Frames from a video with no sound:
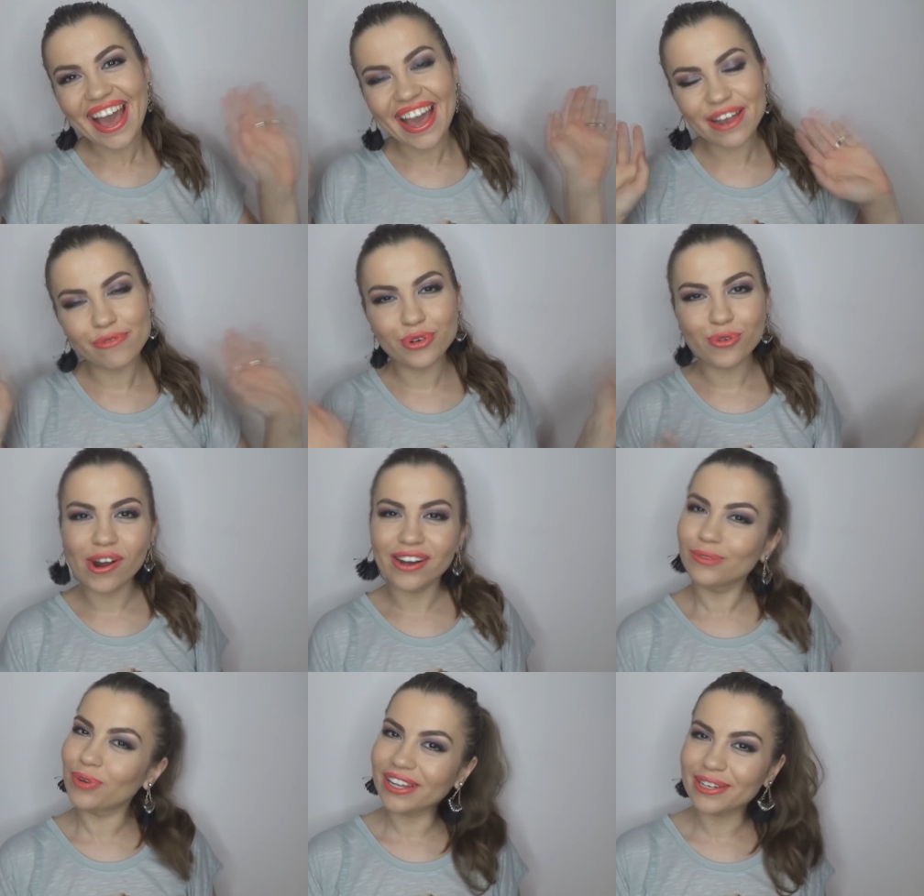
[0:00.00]
Hi
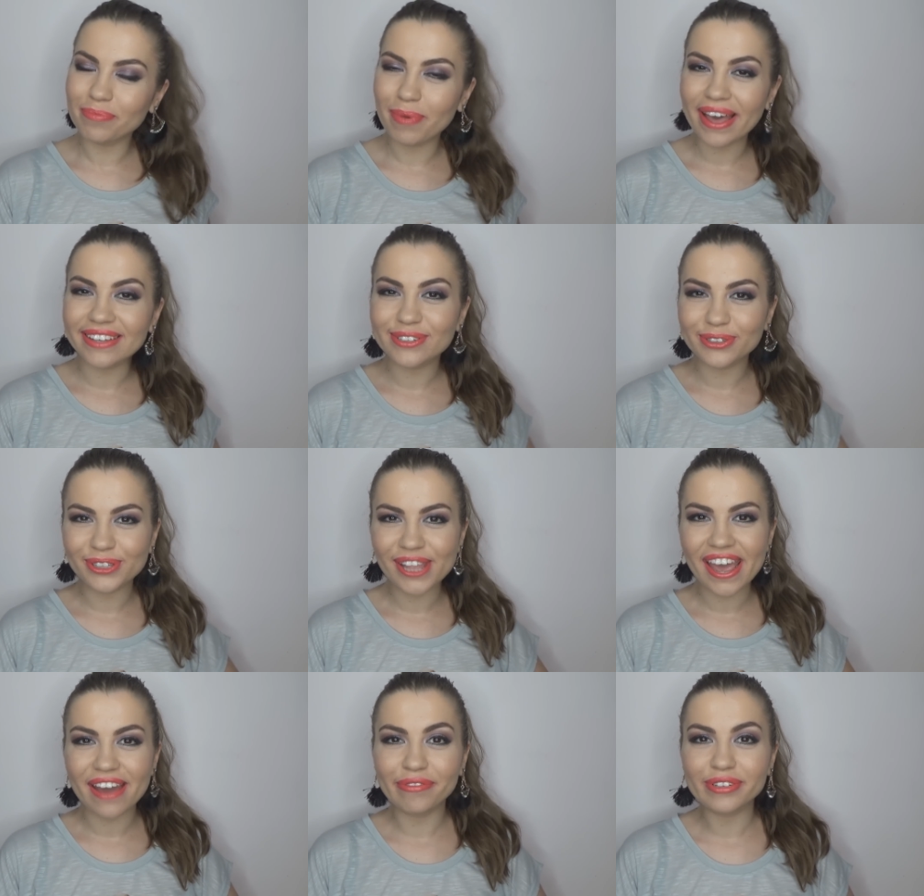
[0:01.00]
everyone, welcome back. So
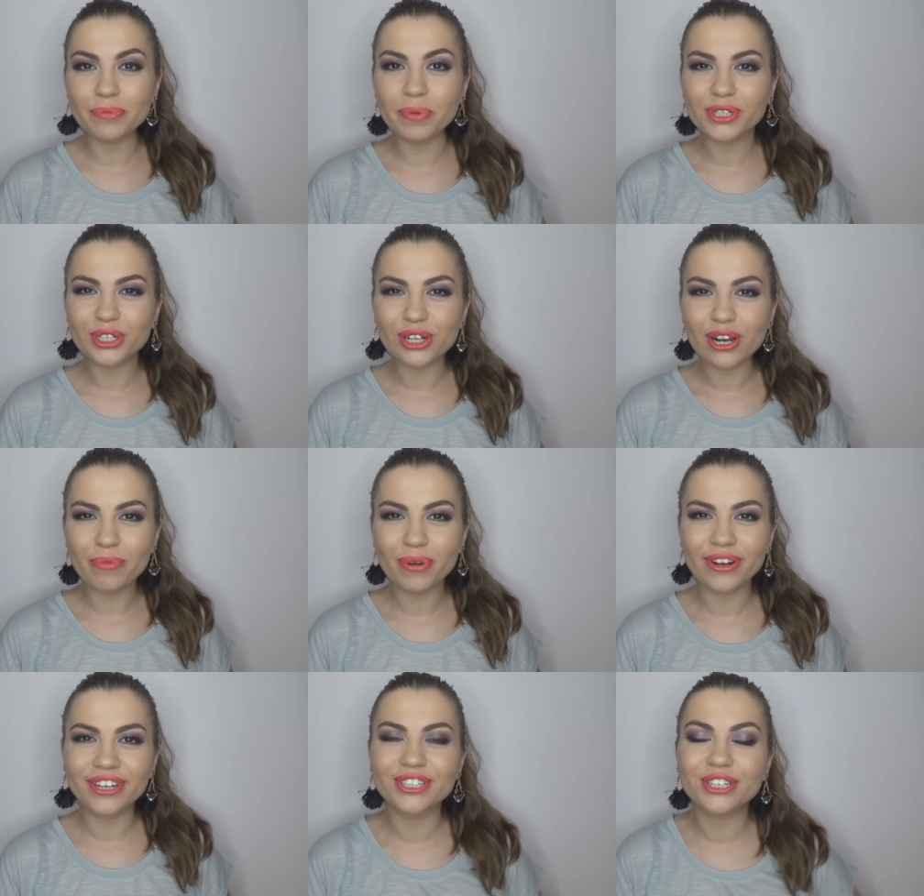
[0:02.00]
today I have a special
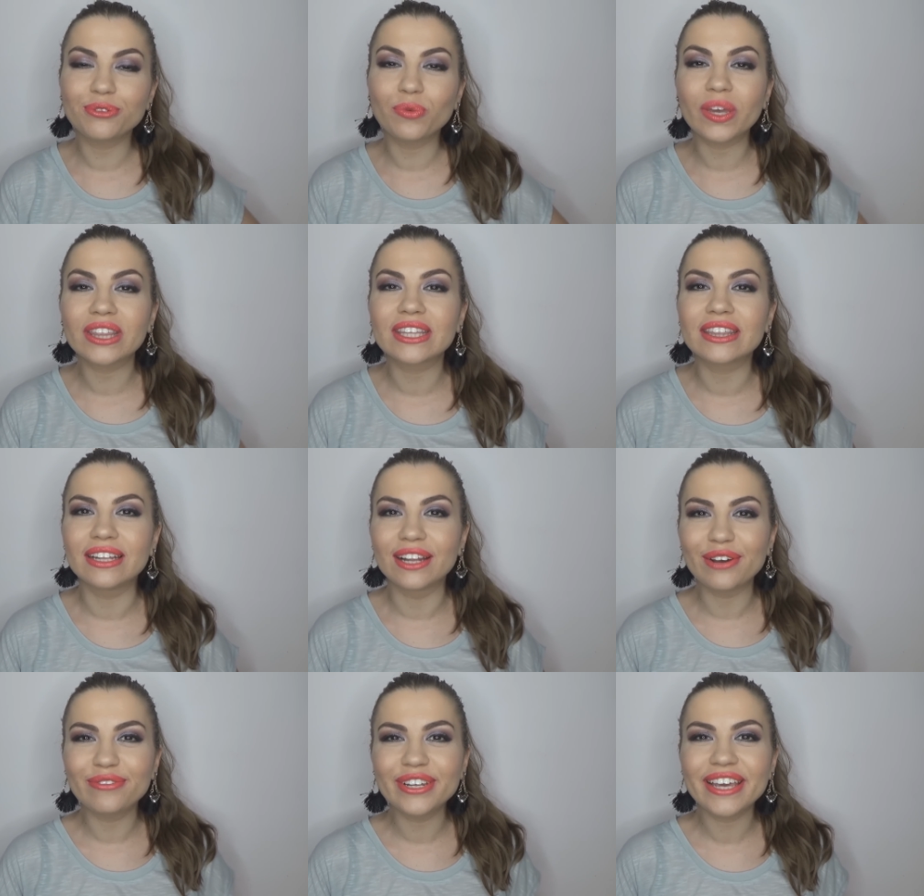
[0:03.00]
collaboration with the
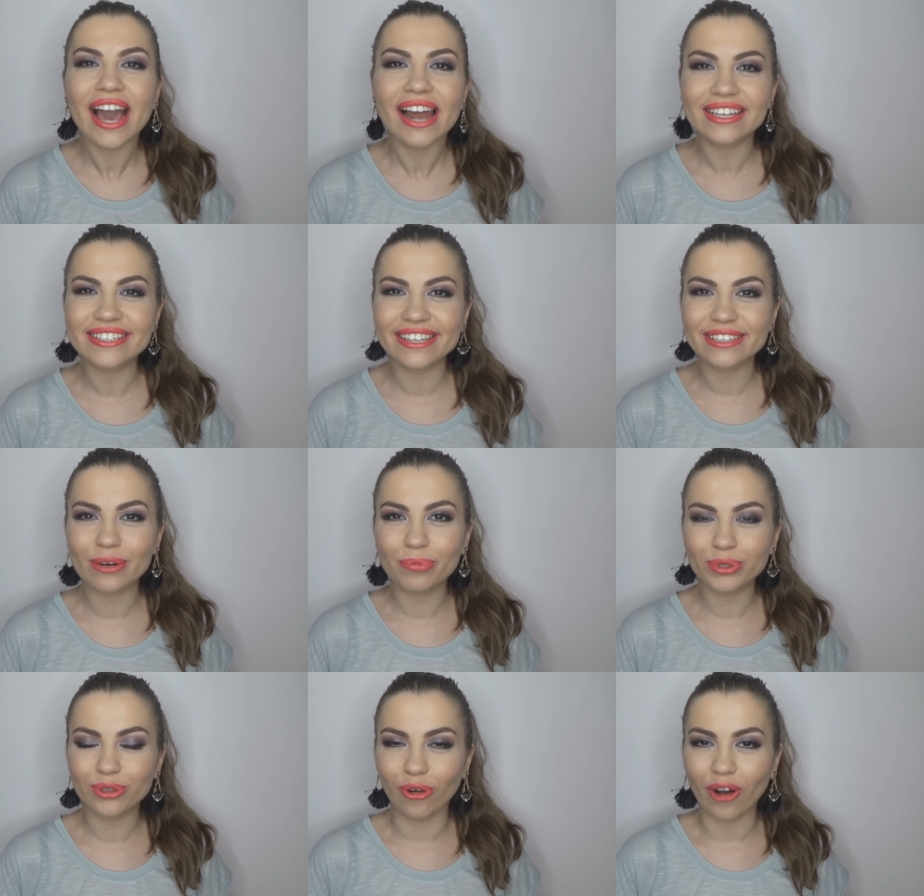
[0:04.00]
lovely Alexandra
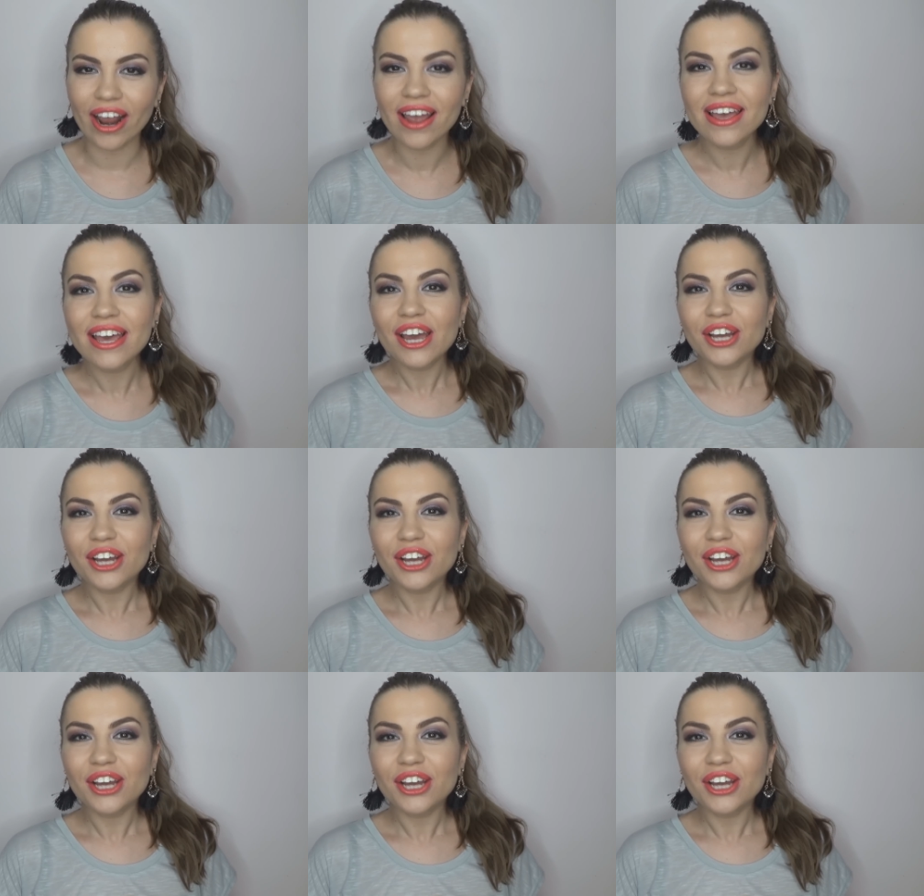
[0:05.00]
Potora.